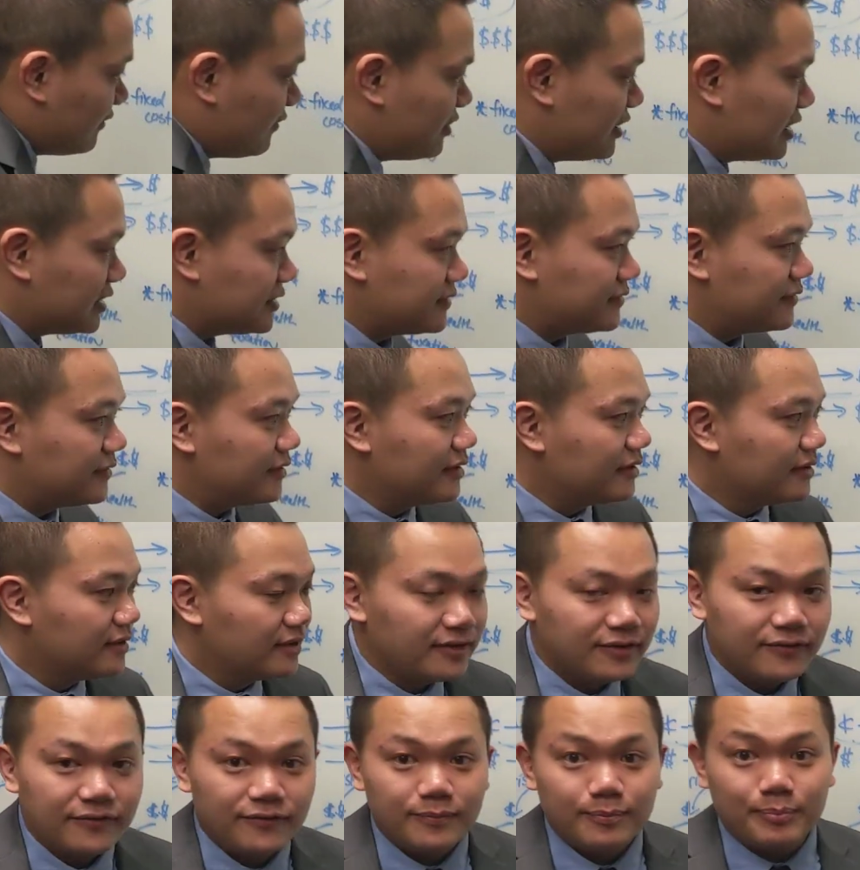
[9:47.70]
of this
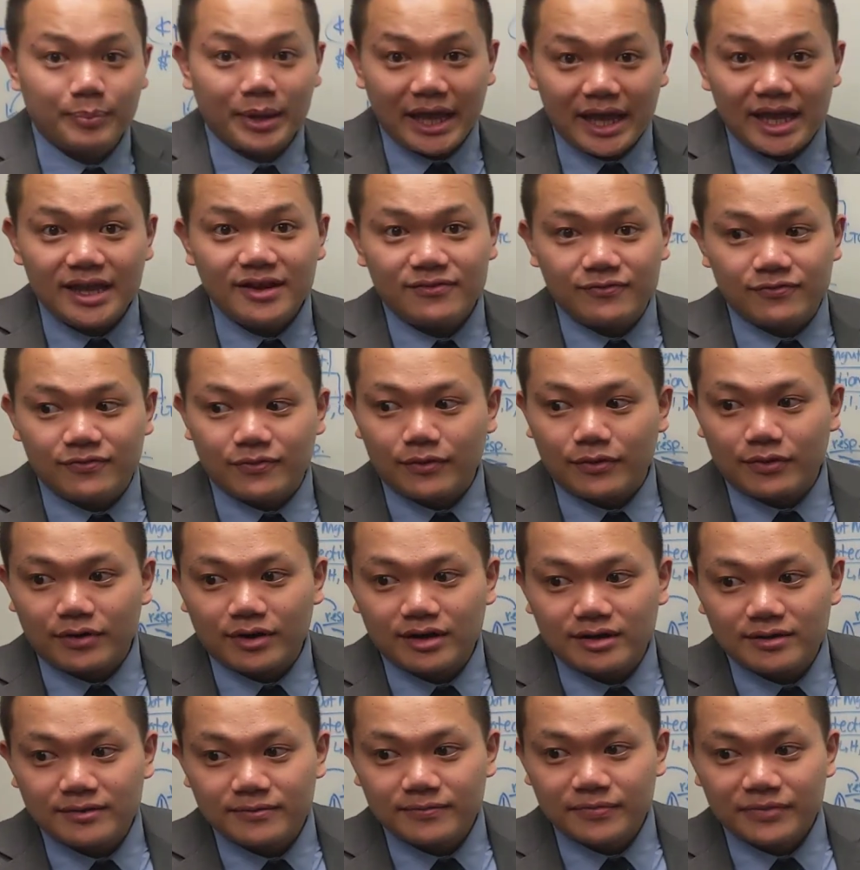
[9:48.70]
paid
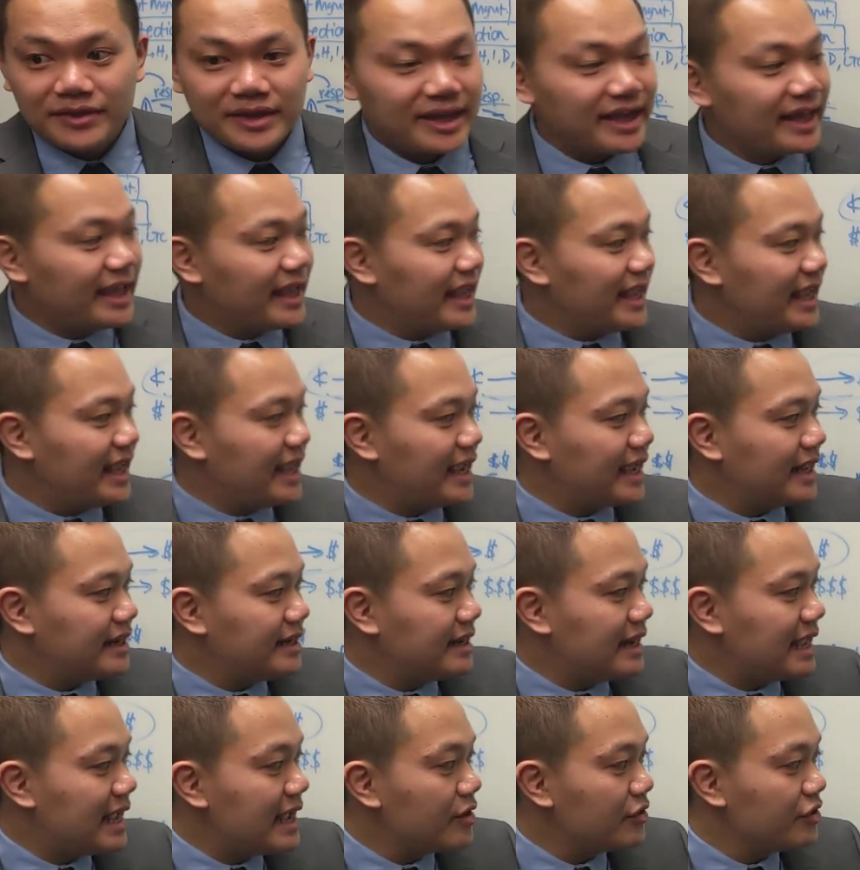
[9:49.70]
for,
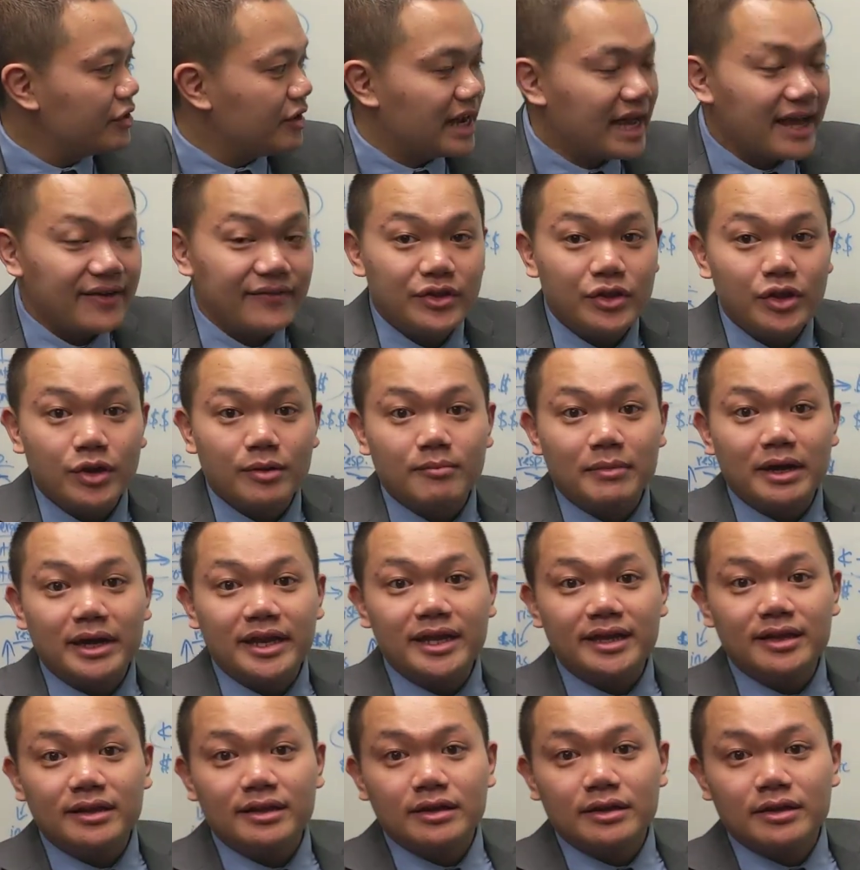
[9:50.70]
and now you're having your
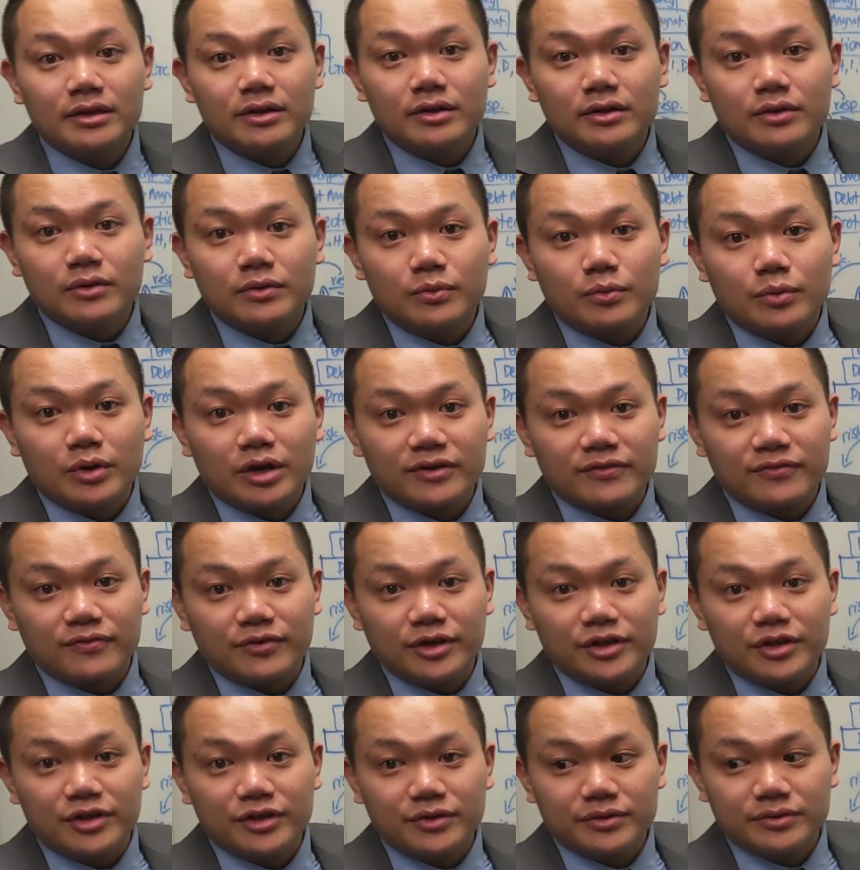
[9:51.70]
money work
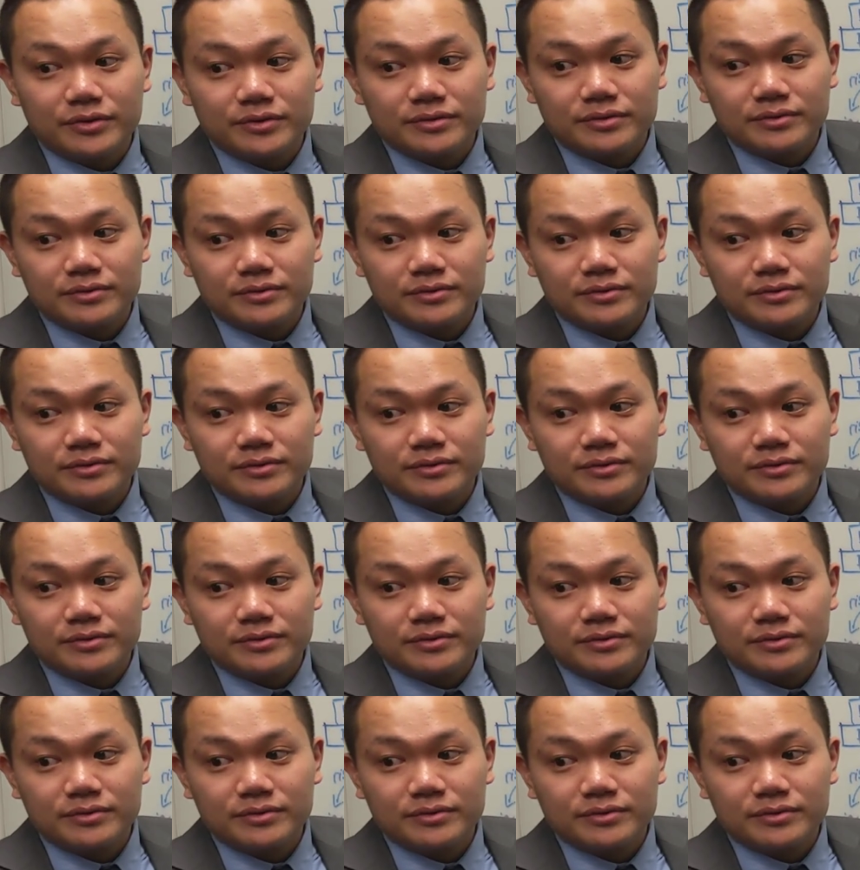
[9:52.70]
for you.